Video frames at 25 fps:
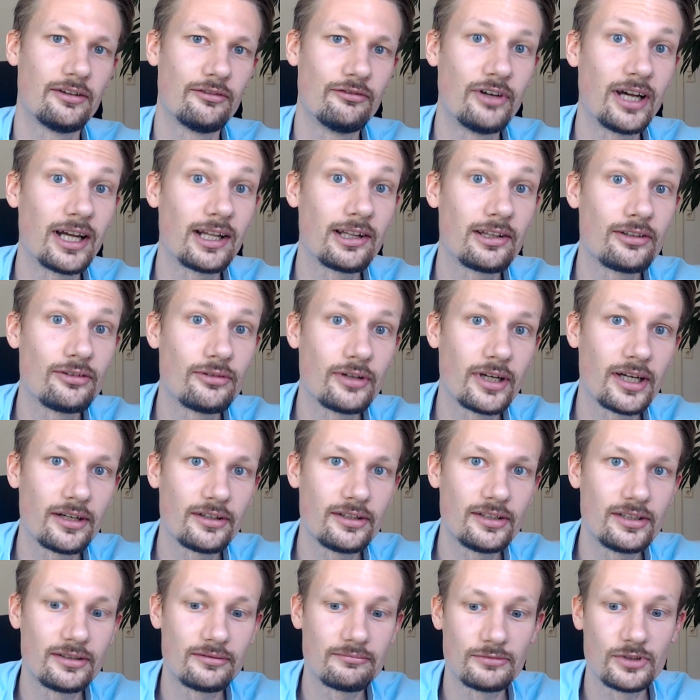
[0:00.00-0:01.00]

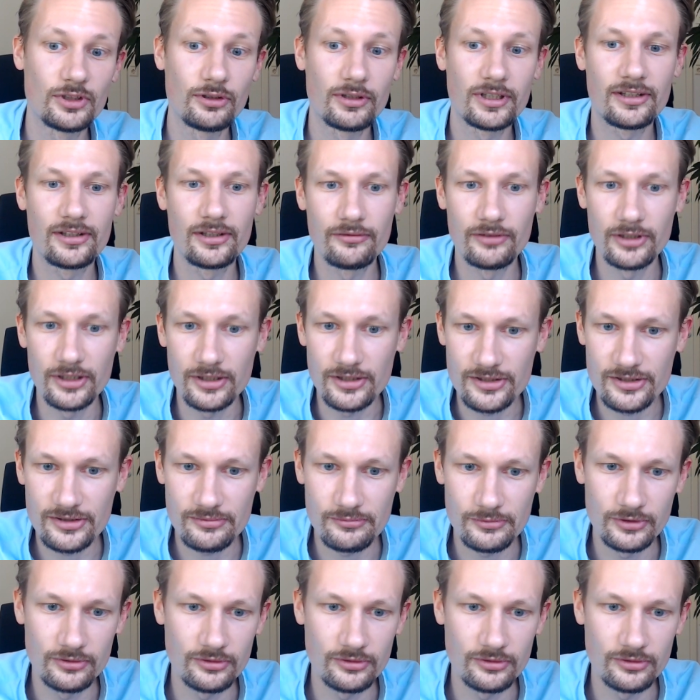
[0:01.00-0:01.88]
value-adding activities.